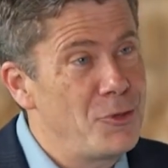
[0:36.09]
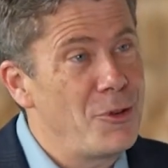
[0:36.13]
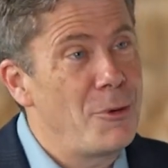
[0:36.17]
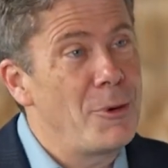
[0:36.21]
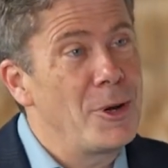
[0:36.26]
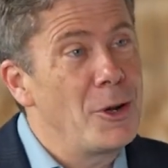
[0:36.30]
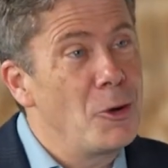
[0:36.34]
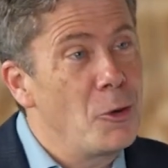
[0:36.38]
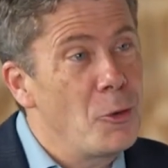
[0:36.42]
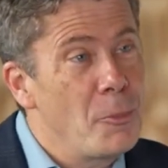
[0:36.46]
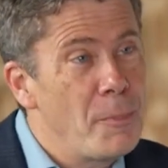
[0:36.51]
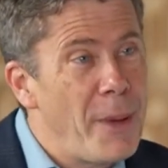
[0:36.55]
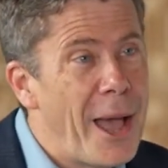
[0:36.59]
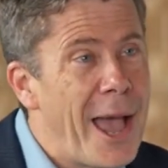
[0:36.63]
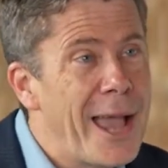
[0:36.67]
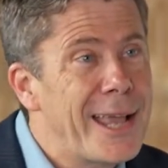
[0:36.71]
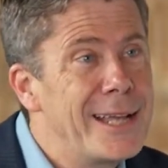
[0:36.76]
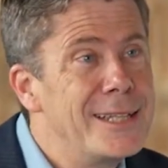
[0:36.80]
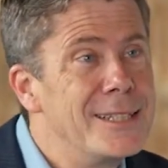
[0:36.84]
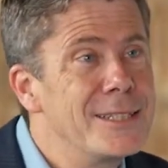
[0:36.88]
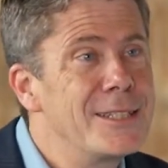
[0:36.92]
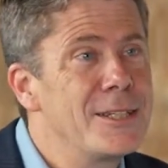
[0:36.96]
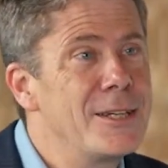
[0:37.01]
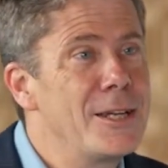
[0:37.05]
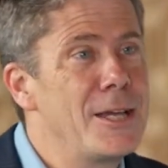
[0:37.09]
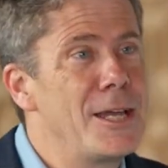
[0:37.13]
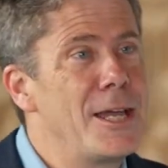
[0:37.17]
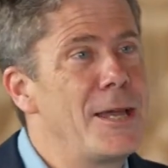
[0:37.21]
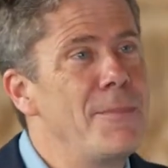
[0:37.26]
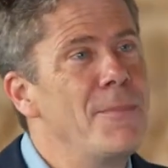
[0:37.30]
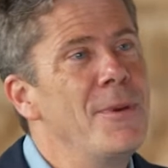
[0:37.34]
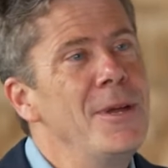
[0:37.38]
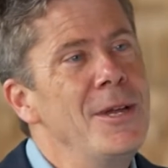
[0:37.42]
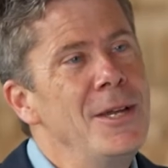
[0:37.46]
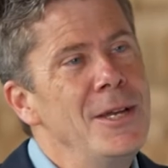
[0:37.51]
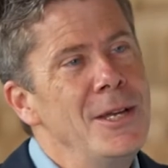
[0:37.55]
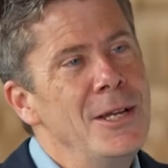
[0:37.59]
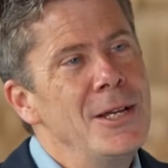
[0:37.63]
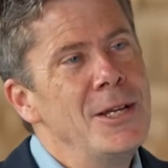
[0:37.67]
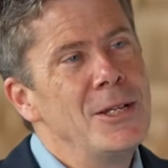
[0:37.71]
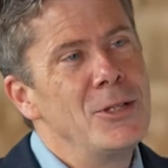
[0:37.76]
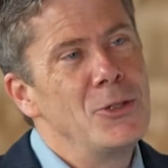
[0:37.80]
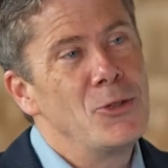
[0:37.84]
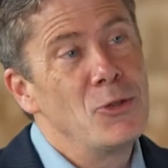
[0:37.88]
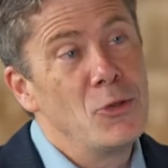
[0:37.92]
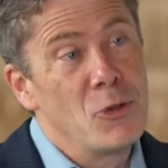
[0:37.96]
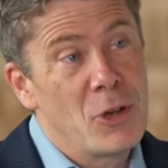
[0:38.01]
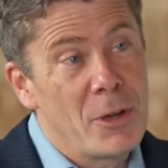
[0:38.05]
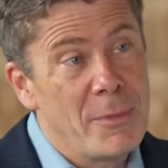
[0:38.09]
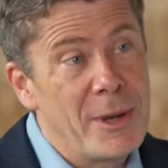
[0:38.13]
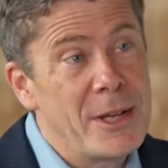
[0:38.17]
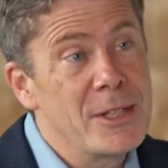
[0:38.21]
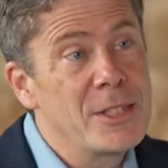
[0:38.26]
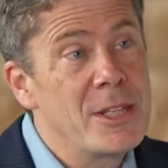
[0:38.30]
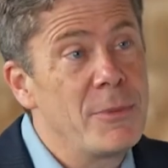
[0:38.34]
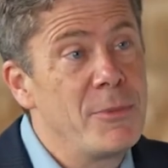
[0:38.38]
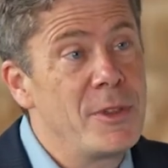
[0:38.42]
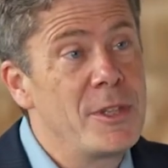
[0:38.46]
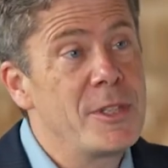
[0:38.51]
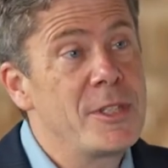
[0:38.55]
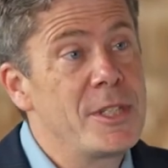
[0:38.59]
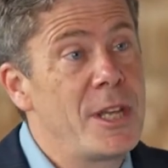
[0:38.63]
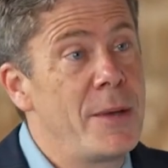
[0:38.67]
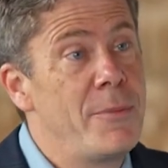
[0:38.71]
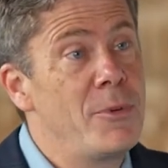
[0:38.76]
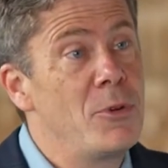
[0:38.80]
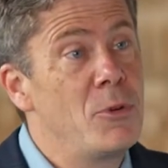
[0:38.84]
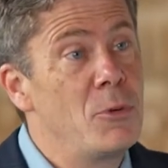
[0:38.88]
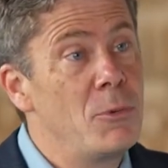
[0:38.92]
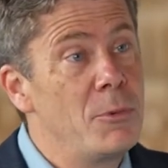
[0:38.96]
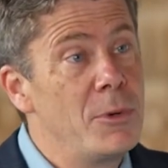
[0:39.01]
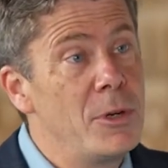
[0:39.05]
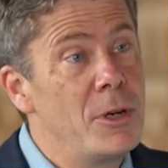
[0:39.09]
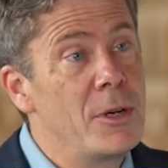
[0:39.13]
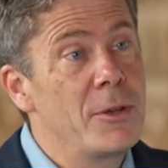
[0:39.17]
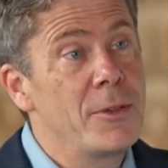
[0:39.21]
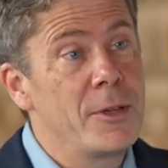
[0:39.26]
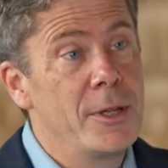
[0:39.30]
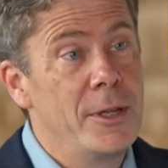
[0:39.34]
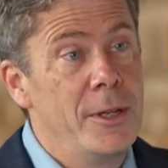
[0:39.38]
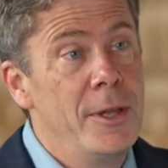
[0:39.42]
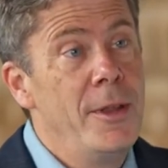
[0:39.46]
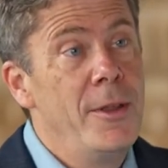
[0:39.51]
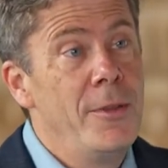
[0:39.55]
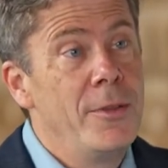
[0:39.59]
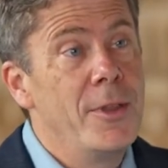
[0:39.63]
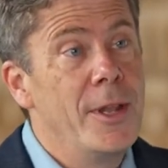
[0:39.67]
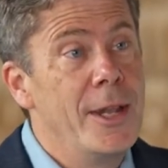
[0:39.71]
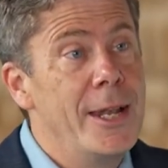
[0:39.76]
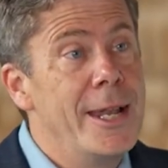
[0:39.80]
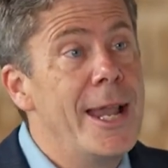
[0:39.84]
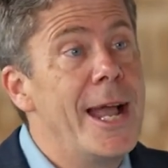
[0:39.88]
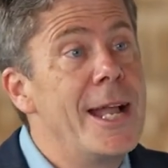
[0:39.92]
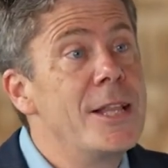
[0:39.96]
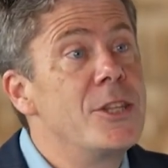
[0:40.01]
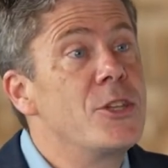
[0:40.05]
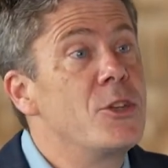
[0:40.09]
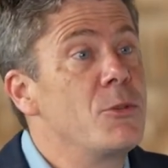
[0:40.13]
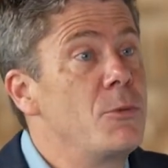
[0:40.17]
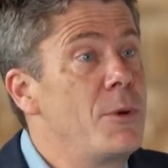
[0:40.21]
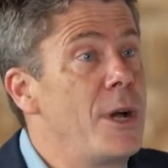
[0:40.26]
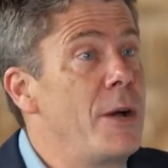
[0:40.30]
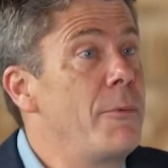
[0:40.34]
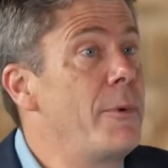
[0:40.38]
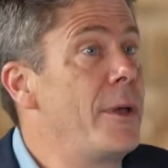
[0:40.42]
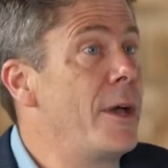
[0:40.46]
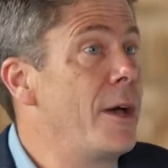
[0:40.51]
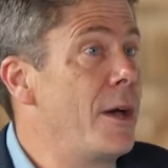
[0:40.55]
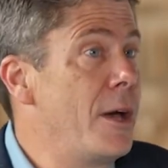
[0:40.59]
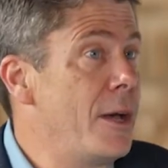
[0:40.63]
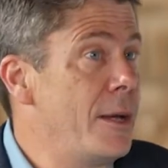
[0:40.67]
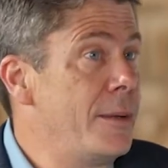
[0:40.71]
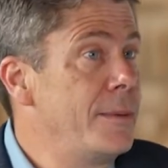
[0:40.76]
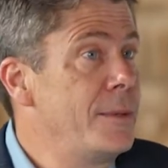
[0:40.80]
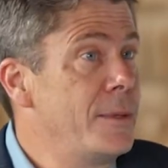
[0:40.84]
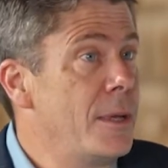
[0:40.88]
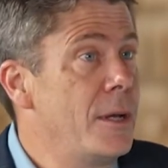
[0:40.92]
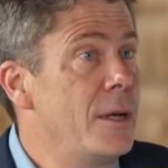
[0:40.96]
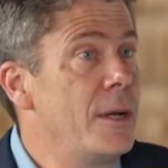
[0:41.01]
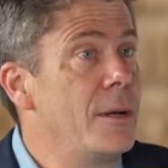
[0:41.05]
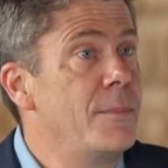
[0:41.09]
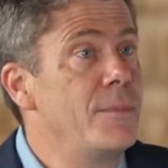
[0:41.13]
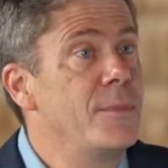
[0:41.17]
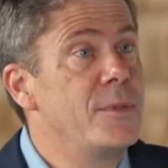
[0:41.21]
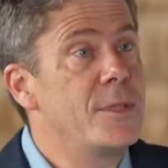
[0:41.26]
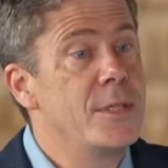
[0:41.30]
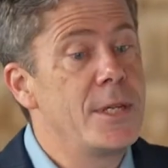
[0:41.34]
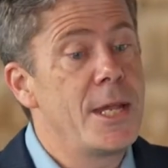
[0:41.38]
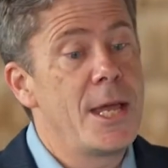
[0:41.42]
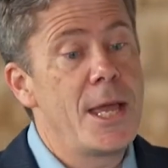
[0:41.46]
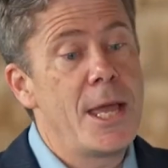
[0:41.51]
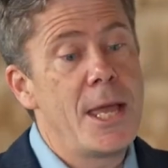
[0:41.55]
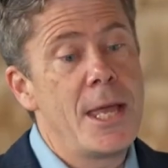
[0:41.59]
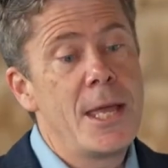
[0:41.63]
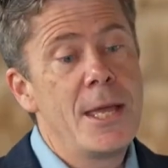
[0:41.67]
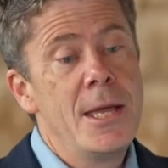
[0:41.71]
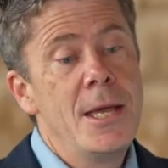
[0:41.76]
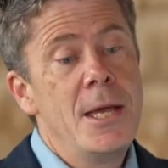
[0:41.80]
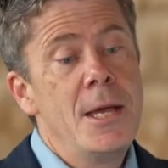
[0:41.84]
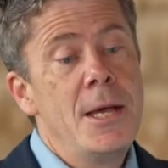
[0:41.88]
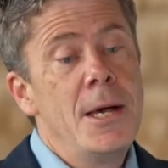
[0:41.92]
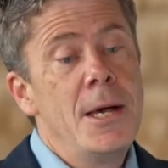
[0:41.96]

So I want to look back in time and talk about some of the seminal work that, that led to where we are um, today.